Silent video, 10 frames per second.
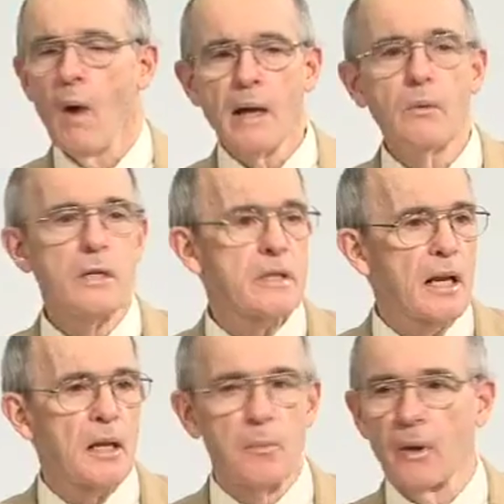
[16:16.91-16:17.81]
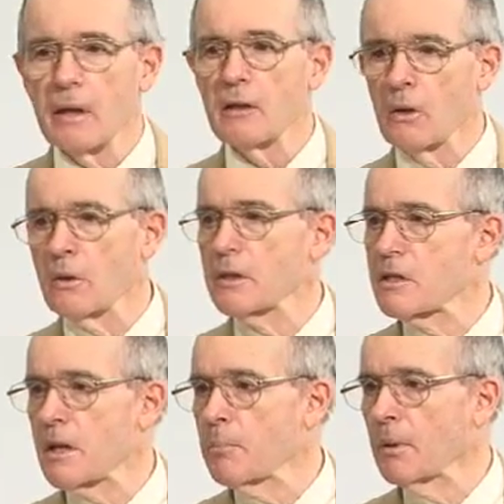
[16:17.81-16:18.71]
Why do we celebrate the
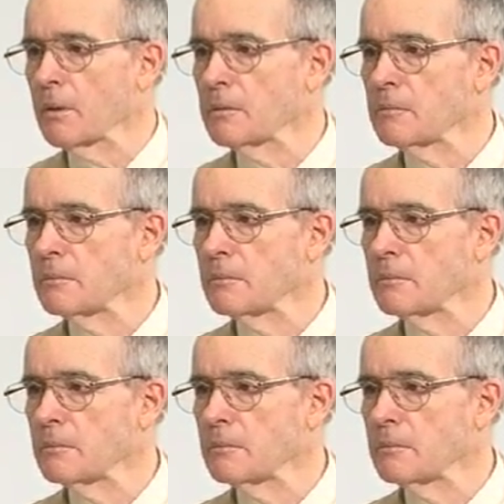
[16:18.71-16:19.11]
Lord's Supper?